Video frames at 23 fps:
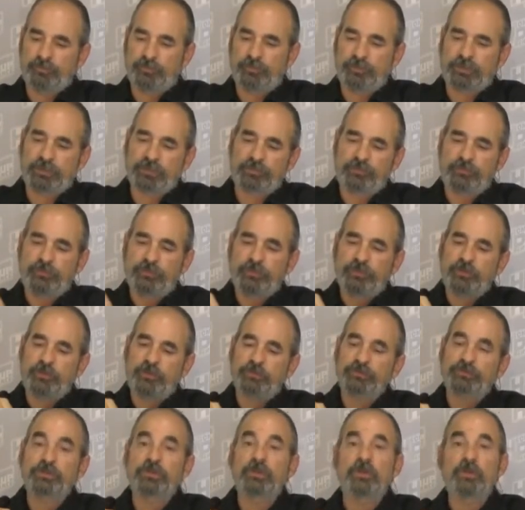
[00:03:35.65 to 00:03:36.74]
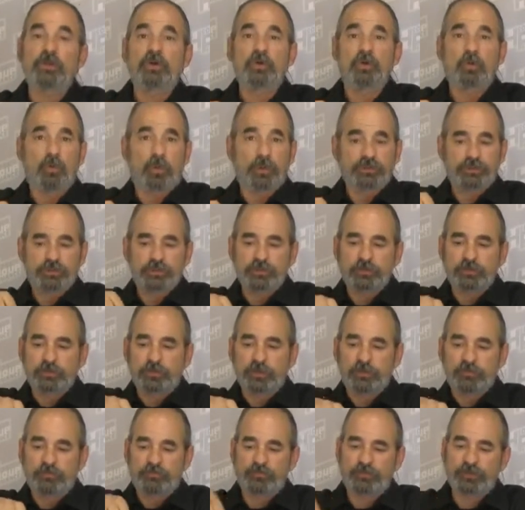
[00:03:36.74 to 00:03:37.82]
Got 3 of those. Once you
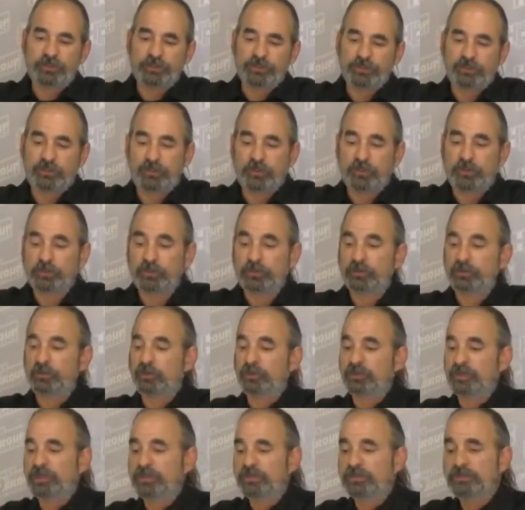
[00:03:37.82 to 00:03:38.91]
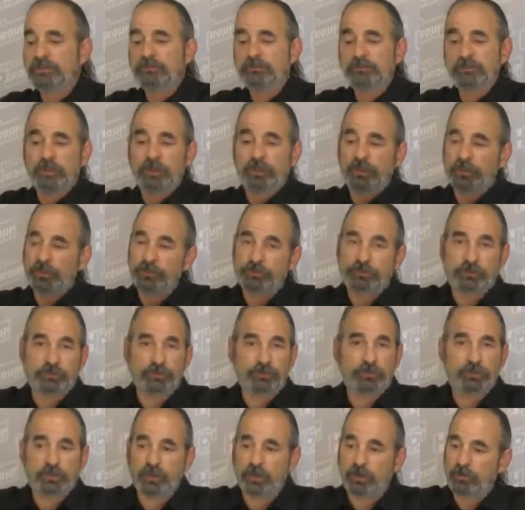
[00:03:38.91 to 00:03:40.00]
fit it in the location, it's good
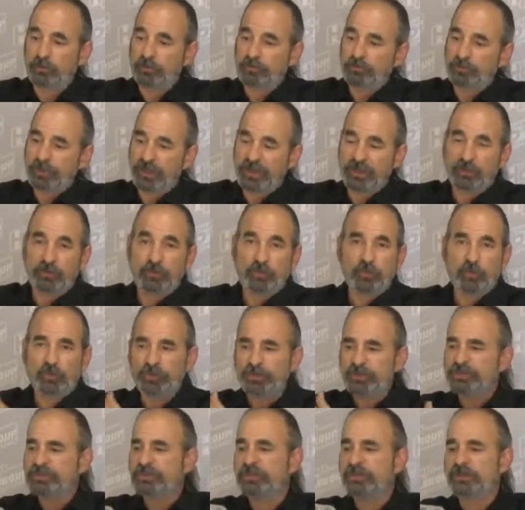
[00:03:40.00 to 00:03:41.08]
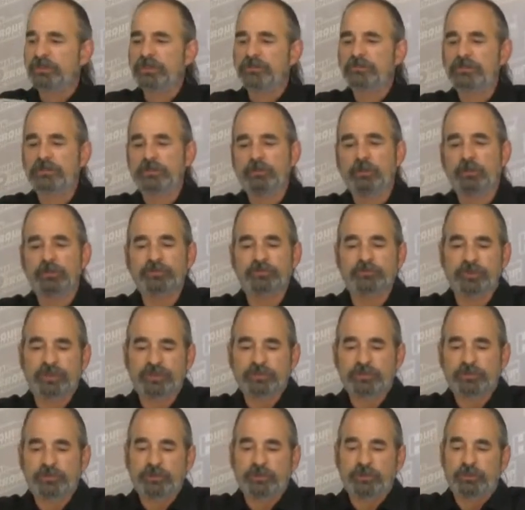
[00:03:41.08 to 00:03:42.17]
to go. And this here gives you the most
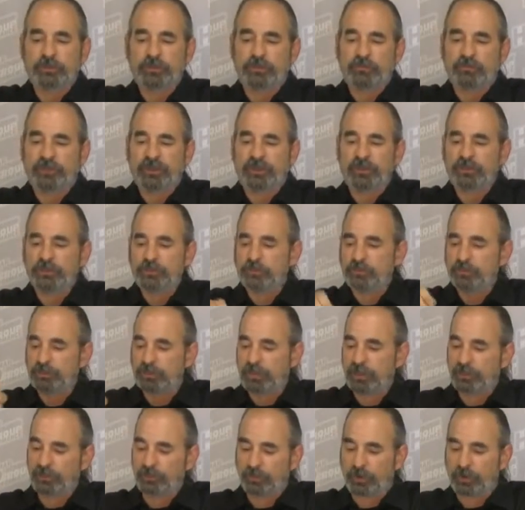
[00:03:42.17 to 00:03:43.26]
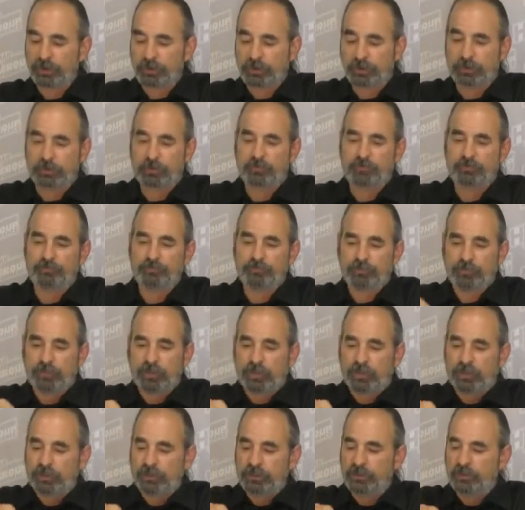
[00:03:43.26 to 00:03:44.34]
flexibility of any unit on the market.
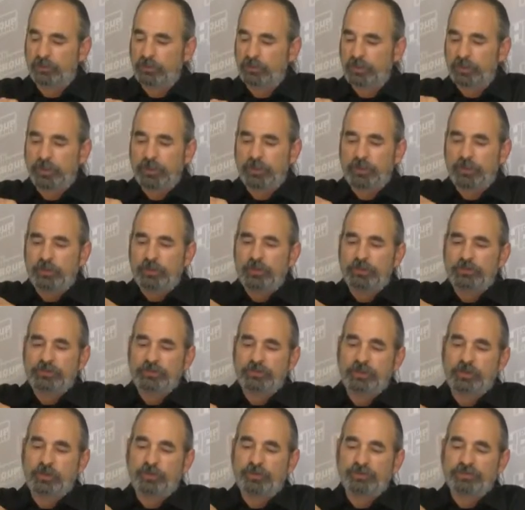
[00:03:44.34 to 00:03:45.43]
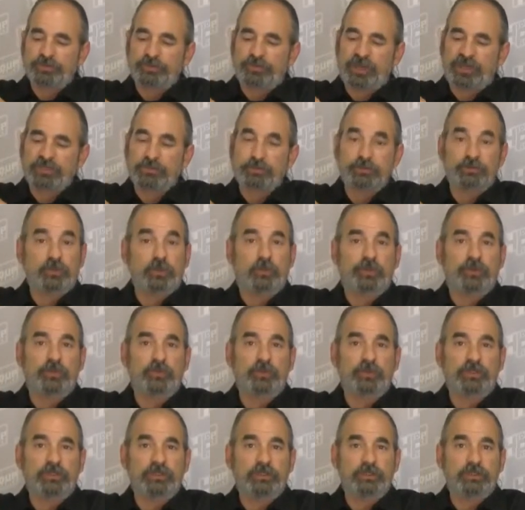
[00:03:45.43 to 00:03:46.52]
It's almost impossible to know whether
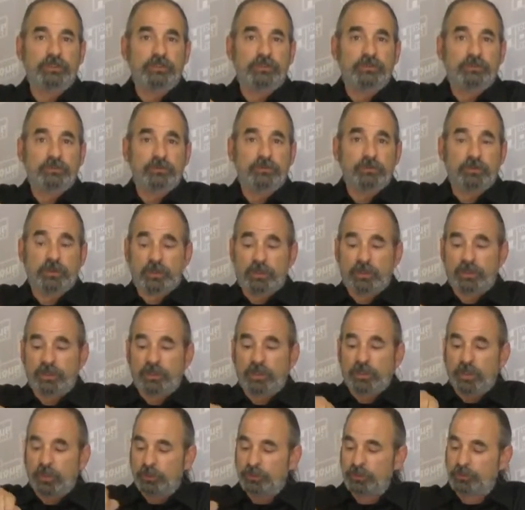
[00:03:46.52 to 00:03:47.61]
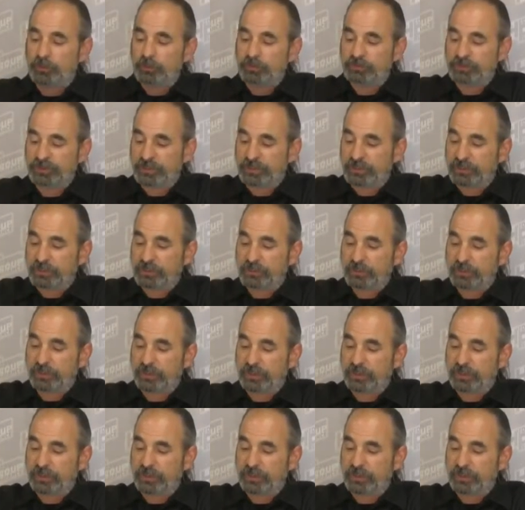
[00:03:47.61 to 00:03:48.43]
we need to use a